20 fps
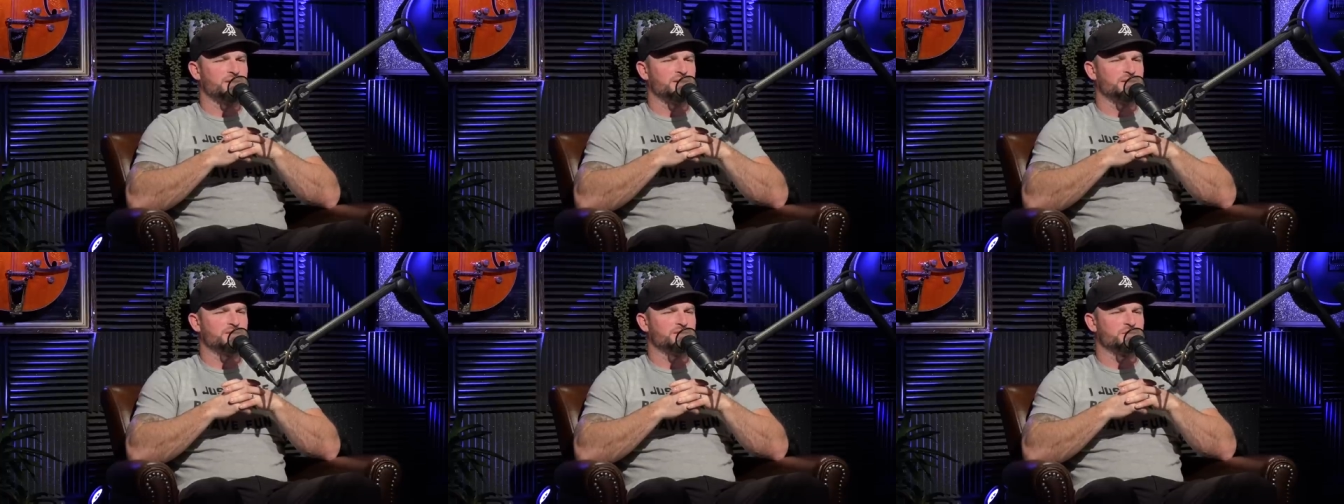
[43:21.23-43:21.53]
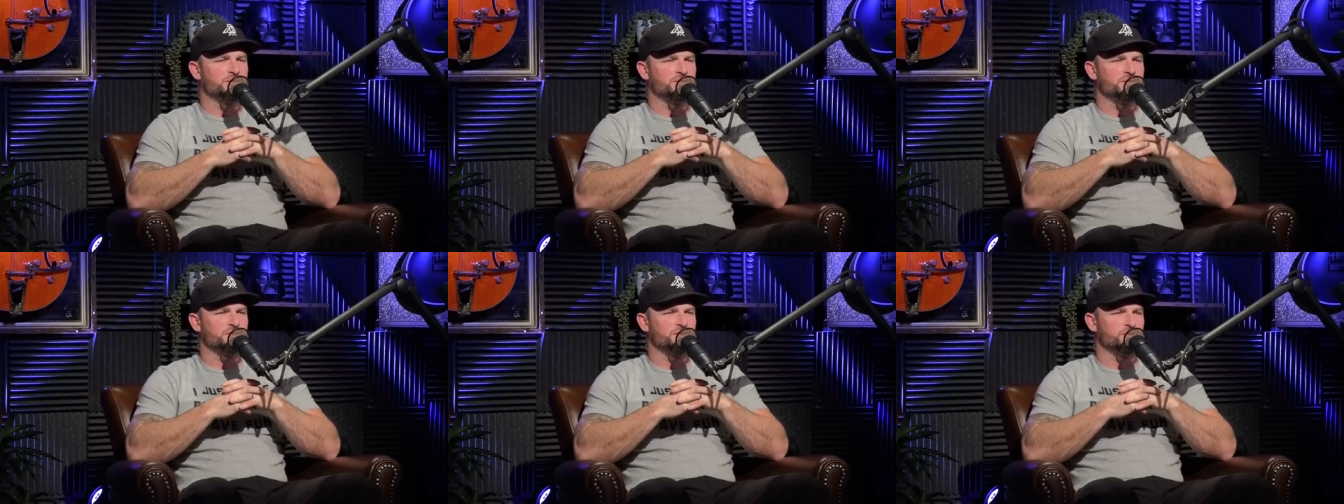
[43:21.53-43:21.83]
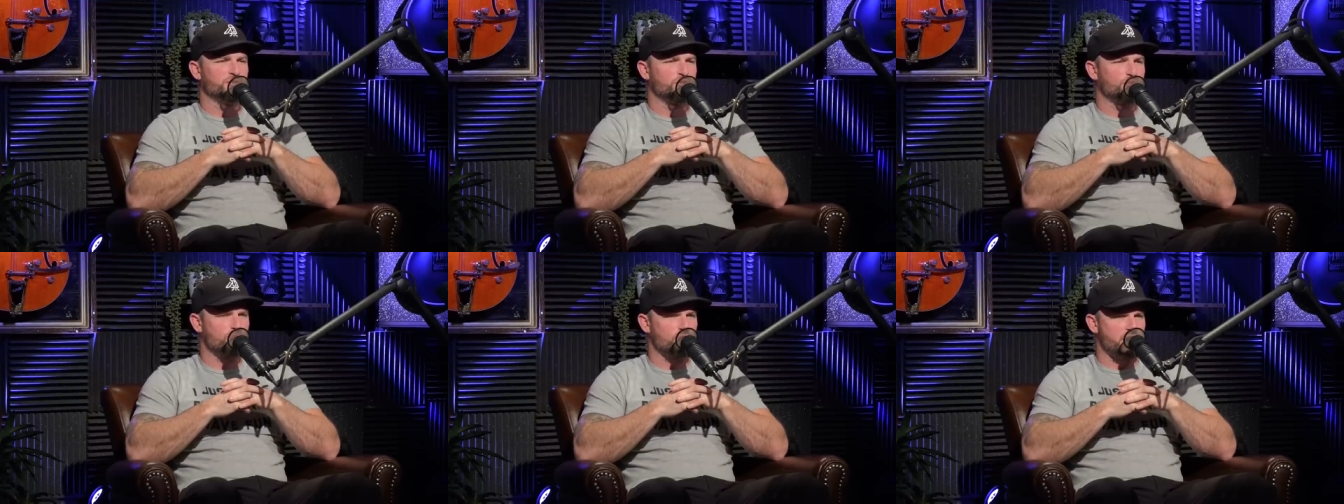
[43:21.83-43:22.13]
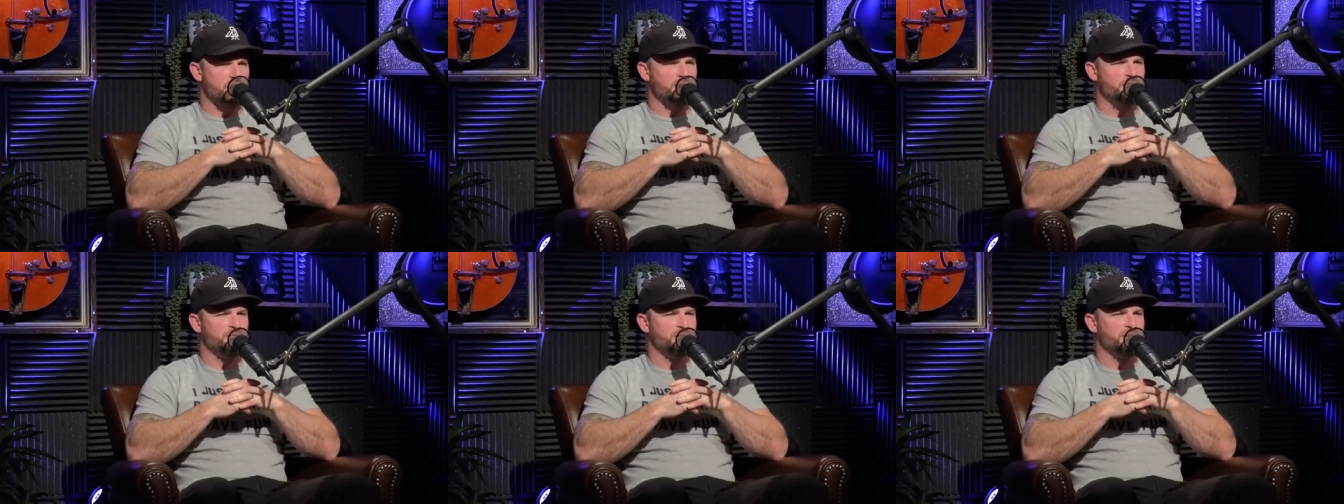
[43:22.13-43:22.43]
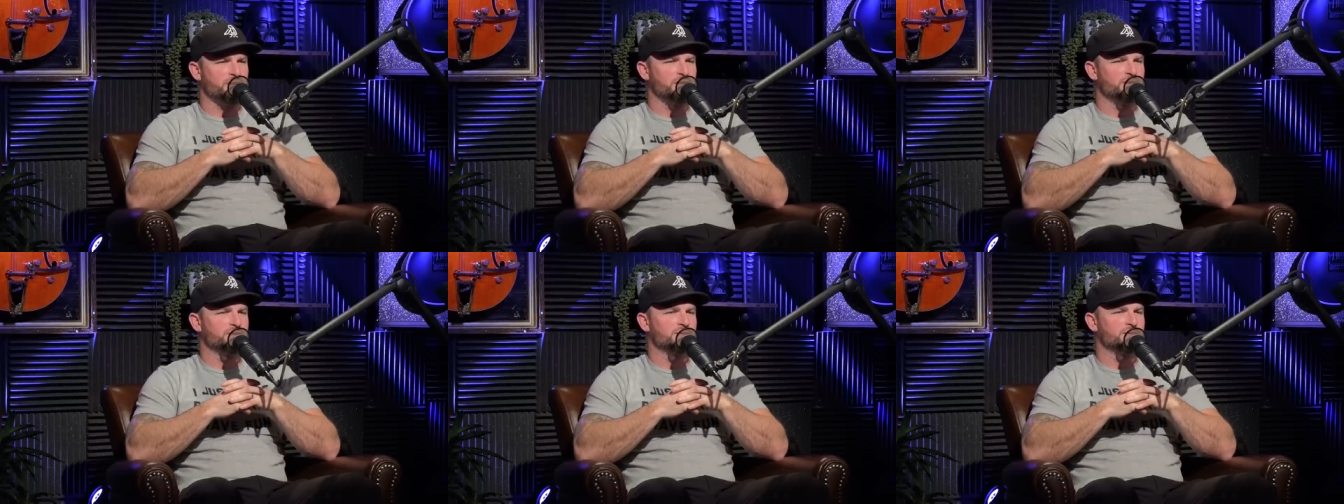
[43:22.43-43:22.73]
in terms of your
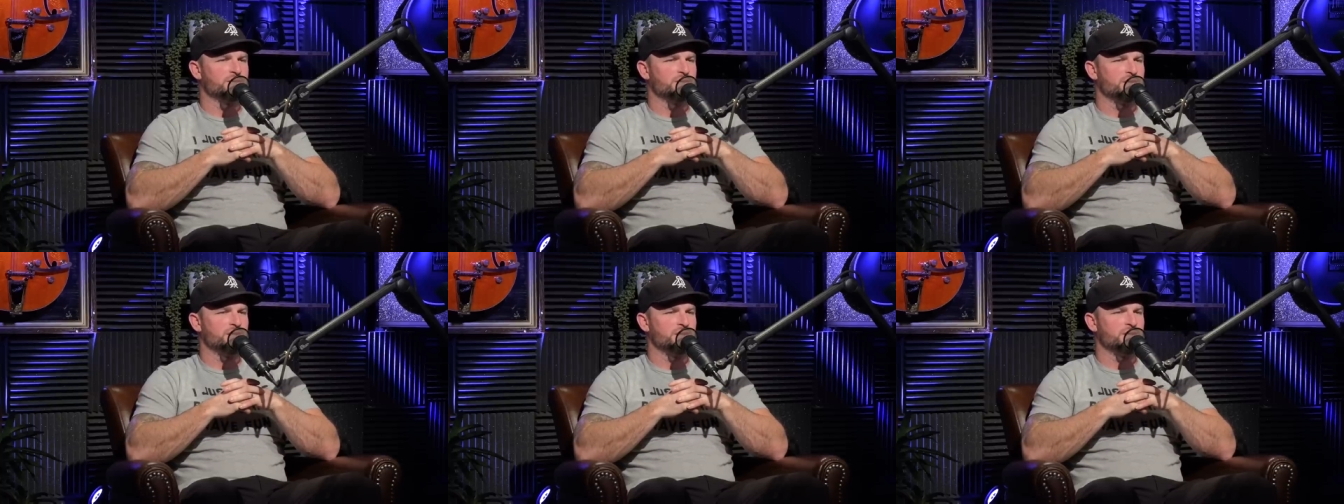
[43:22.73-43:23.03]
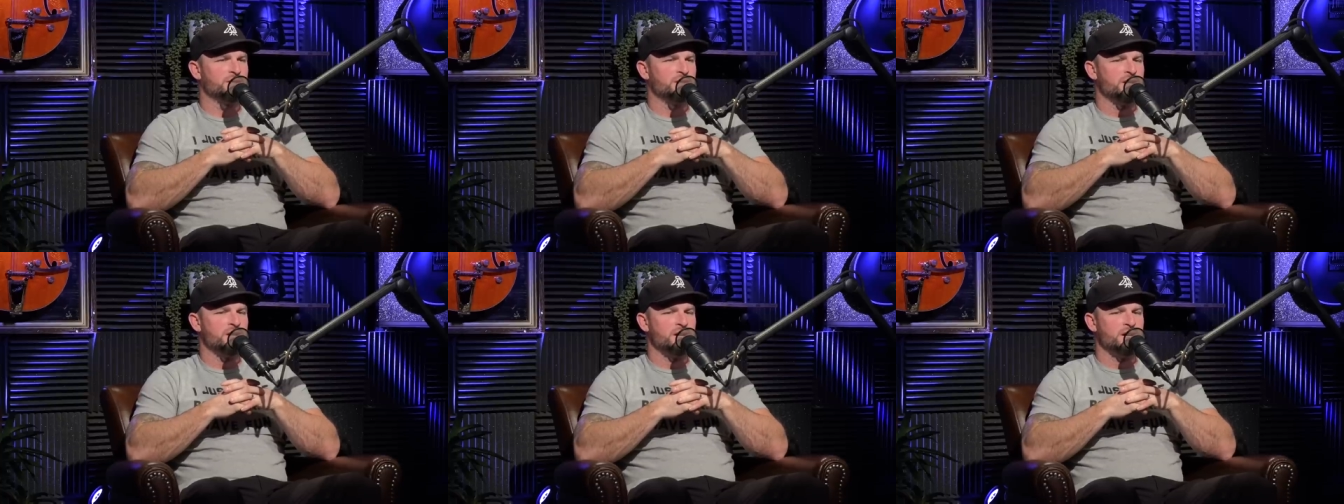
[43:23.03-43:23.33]
cravings, and then,